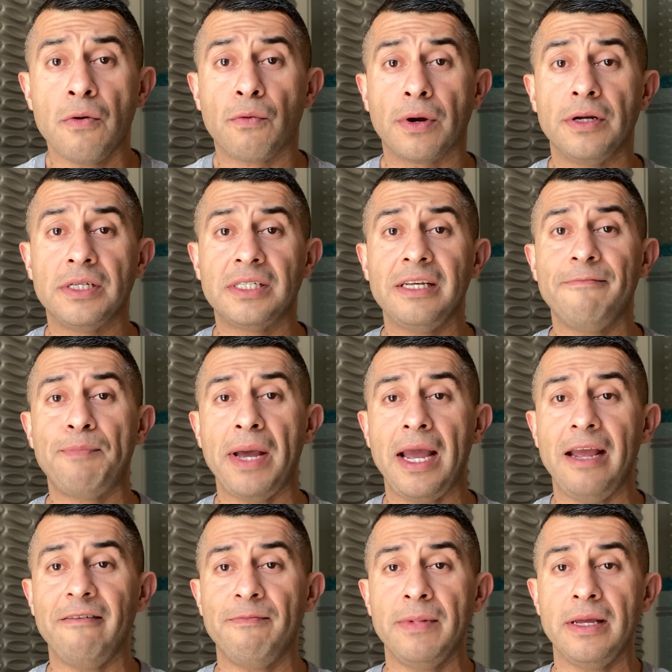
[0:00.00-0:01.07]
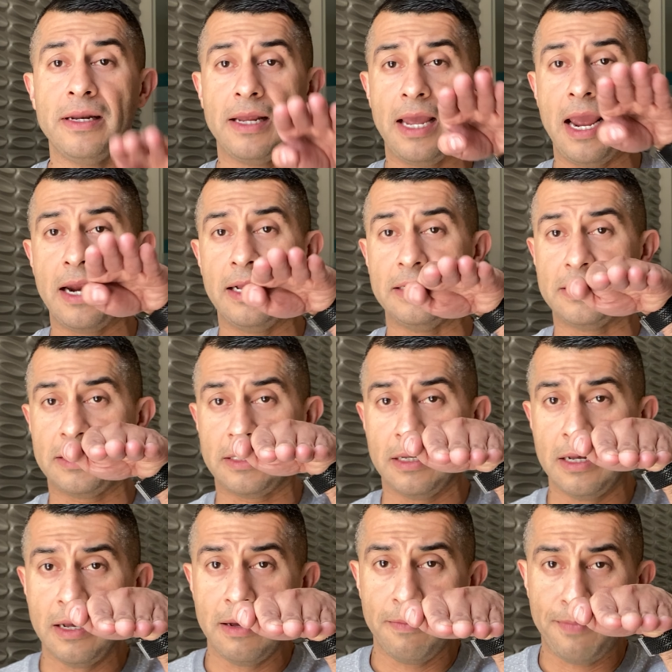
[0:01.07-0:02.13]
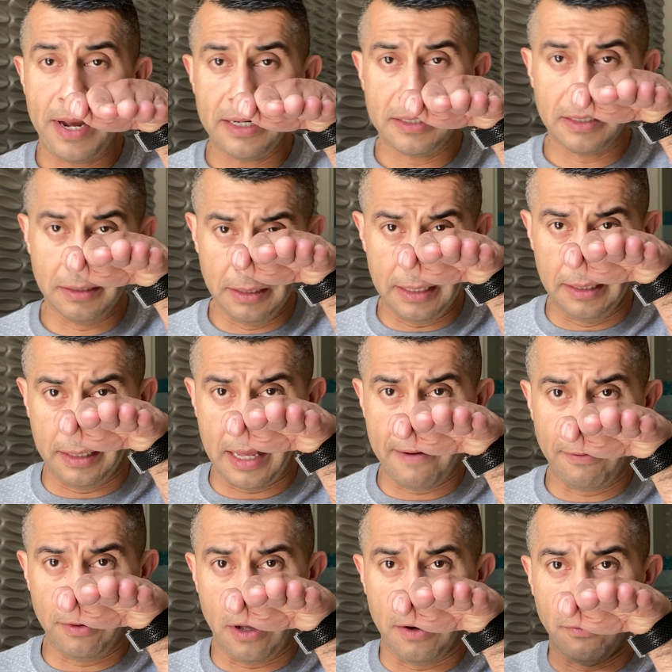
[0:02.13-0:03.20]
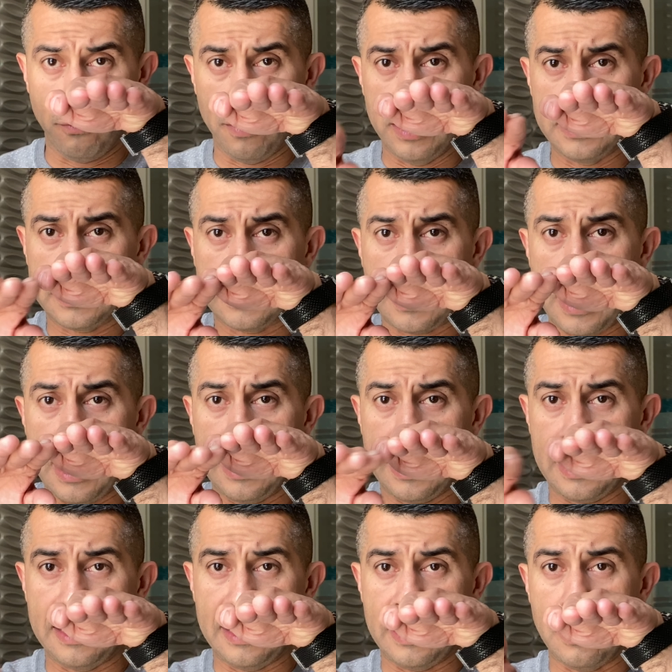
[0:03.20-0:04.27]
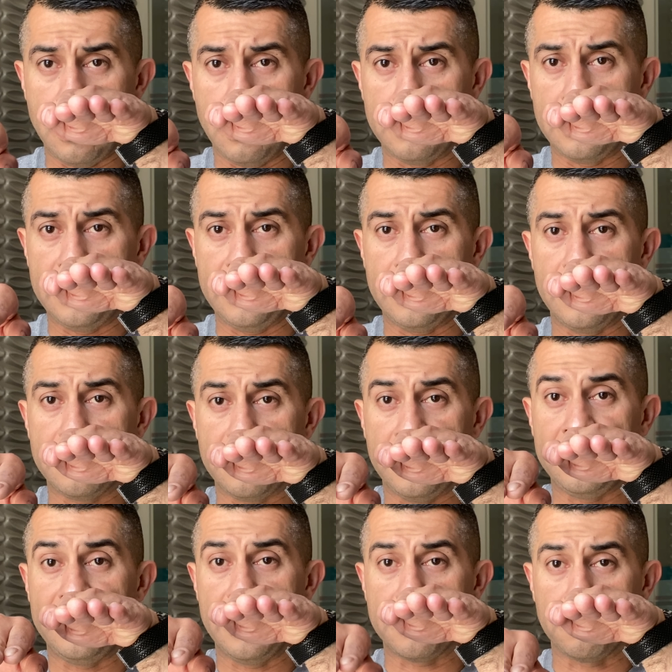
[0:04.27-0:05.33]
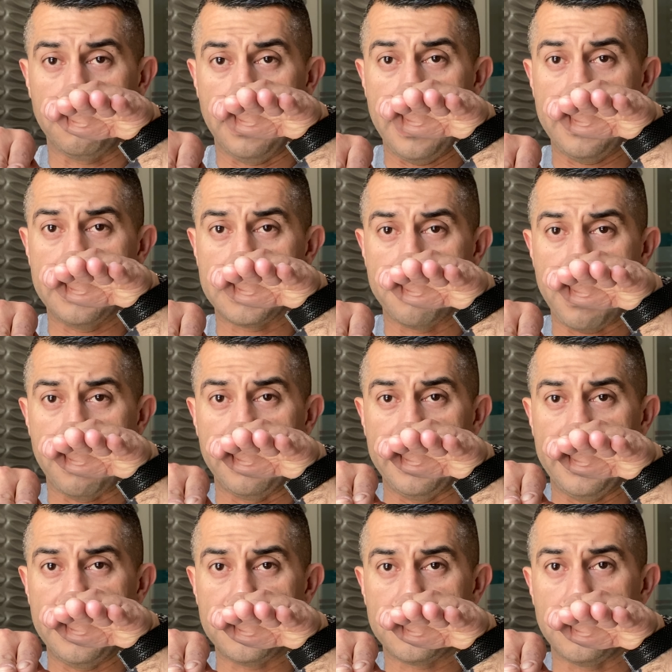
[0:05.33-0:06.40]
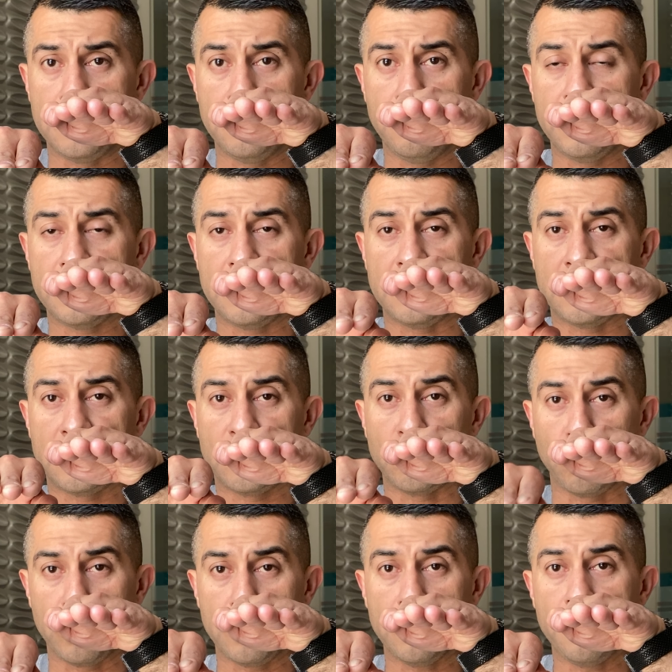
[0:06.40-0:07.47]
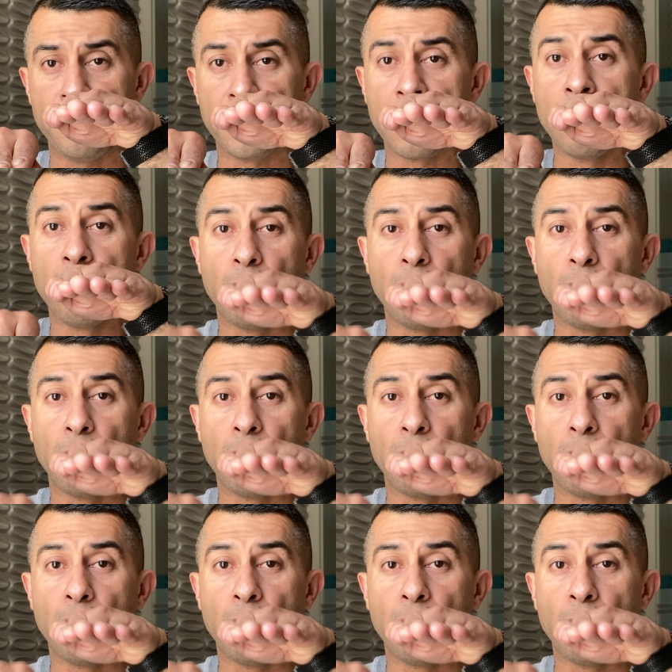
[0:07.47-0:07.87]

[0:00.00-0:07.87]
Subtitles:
where you see pavement and it's basically level on one side and then on in the other lane it's about 1 inch to 2 inches shorter?